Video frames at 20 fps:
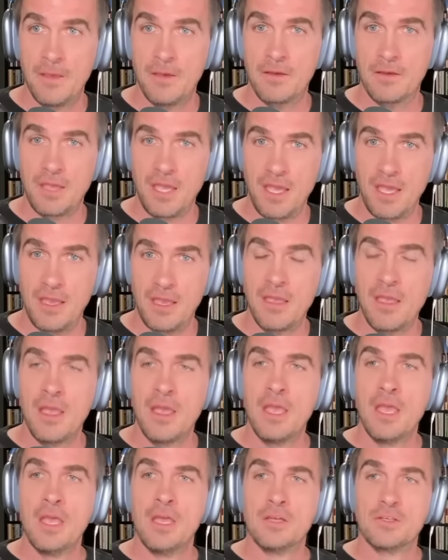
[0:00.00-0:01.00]
okay?
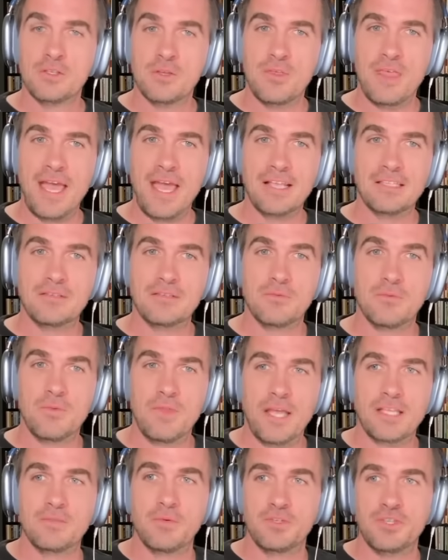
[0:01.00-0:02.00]
So that's
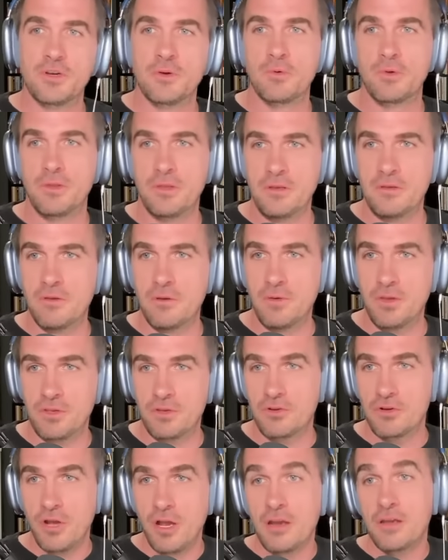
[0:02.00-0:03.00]
what you're really doing.
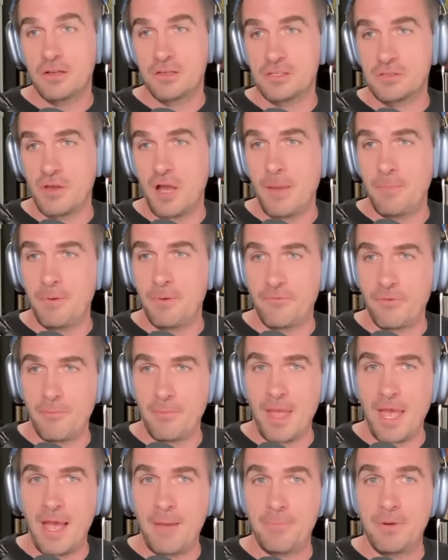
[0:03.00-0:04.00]
You're not going to stop it from
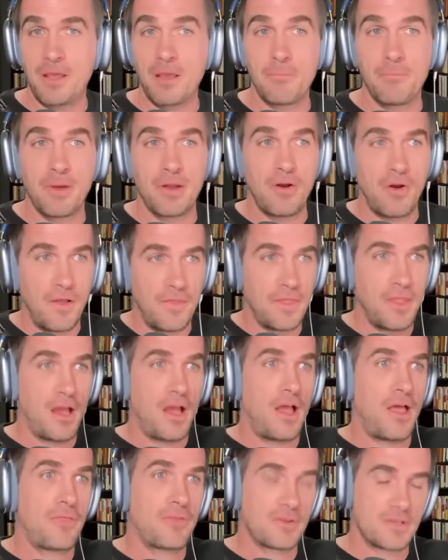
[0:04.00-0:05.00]
happening, but on the
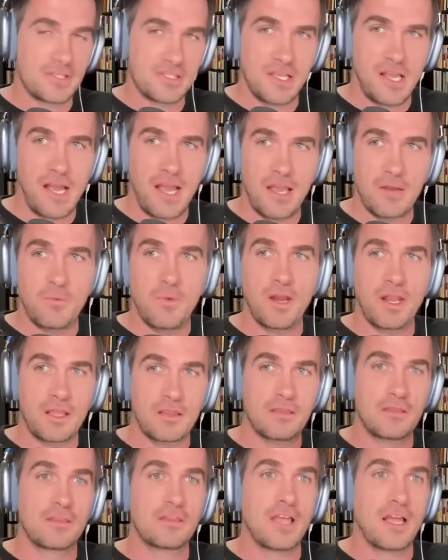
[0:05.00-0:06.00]
other side, when it
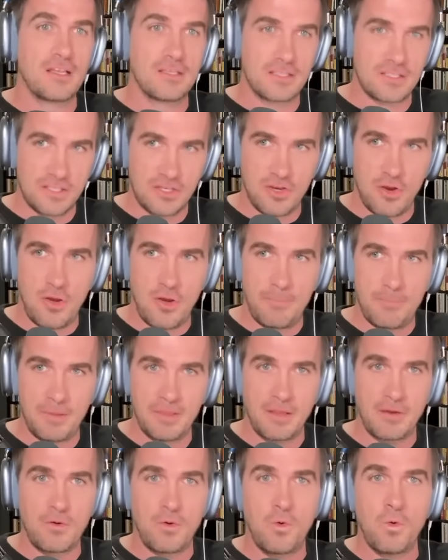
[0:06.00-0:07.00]
does show up in
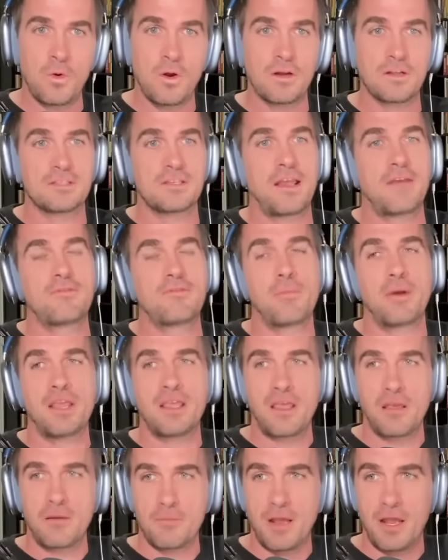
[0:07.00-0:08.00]
the courts, everybody
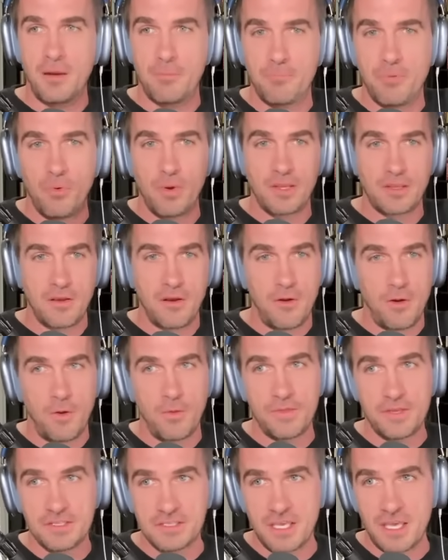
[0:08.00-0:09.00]
can kind of point to all
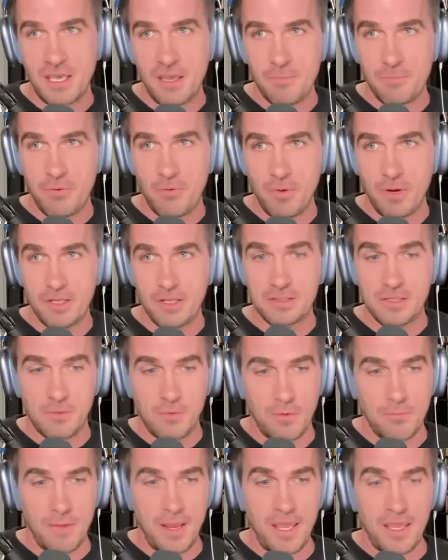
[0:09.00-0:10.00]
these key points that
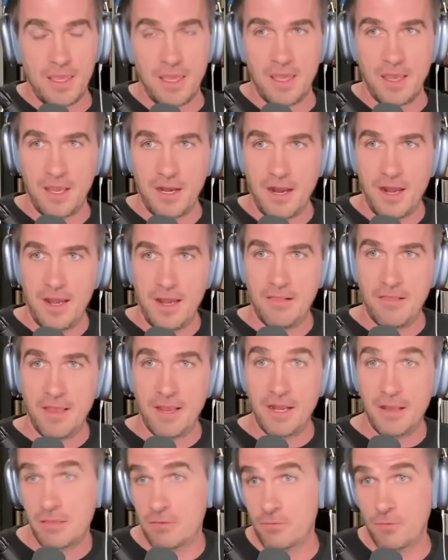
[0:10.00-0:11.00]
we're making and
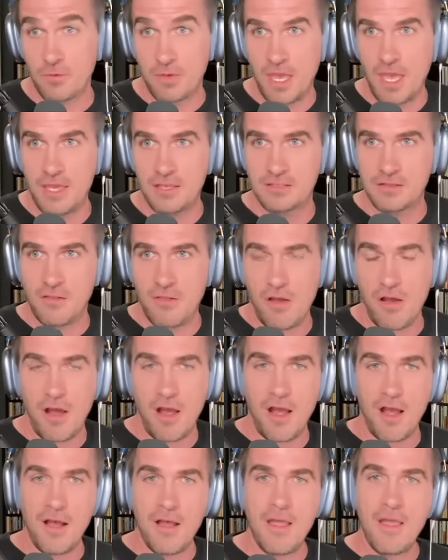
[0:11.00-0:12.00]
highlighting through case
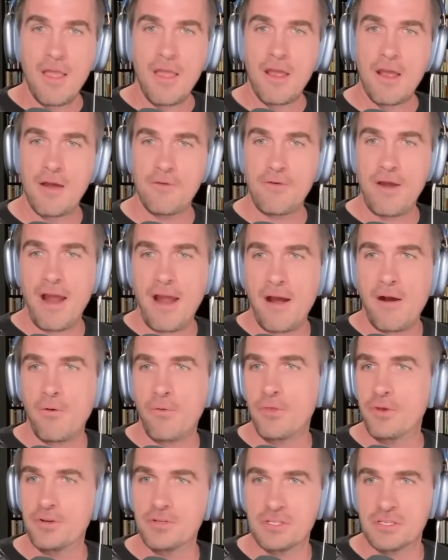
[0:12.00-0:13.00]
law of how
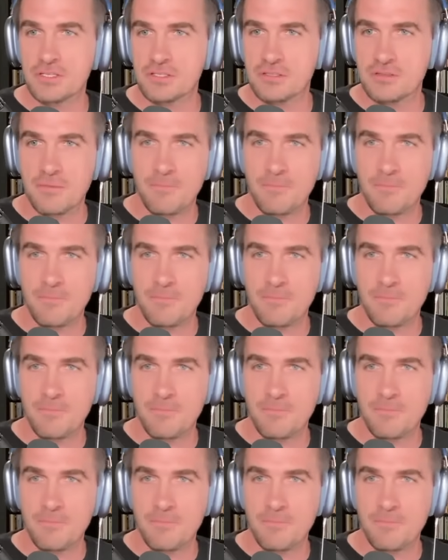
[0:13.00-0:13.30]
they're just